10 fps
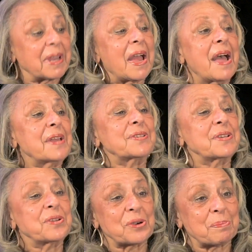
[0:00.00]
guys
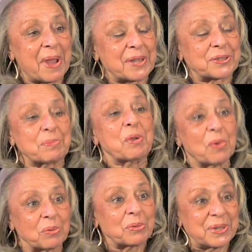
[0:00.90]
in Europe asking me,
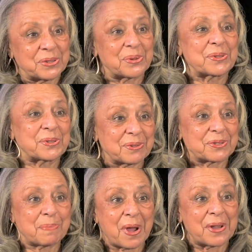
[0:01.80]
what were we doing to
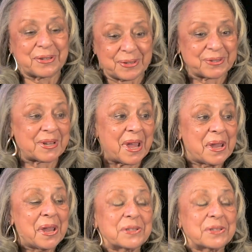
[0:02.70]
respond to this guy?